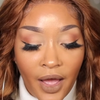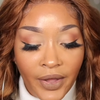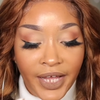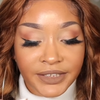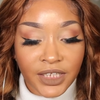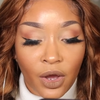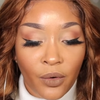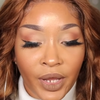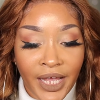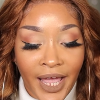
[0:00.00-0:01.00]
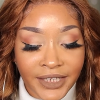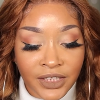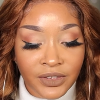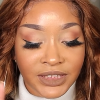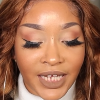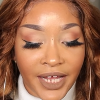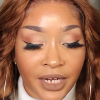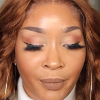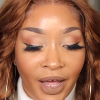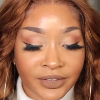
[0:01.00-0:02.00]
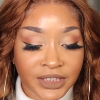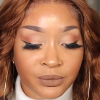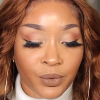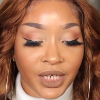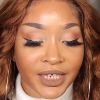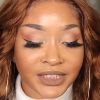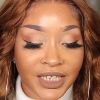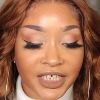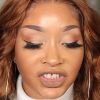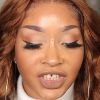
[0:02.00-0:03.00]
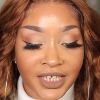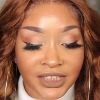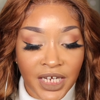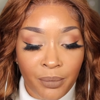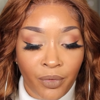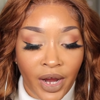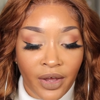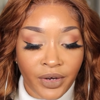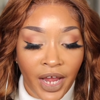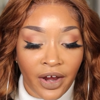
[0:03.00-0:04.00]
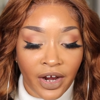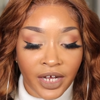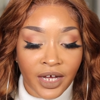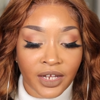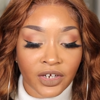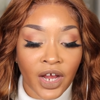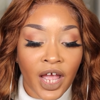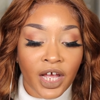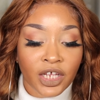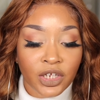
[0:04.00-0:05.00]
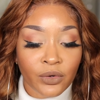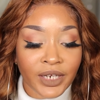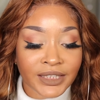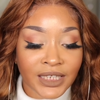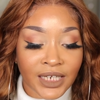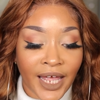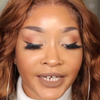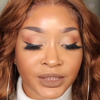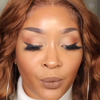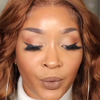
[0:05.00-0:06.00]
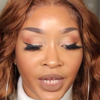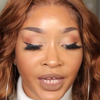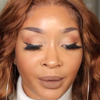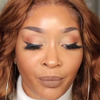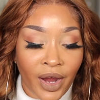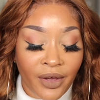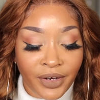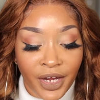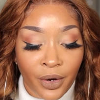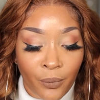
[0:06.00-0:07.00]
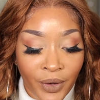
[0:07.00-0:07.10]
Okay, so it has on the site about this wig, it says chestnut brown hair color, glueless lace wig, brown hair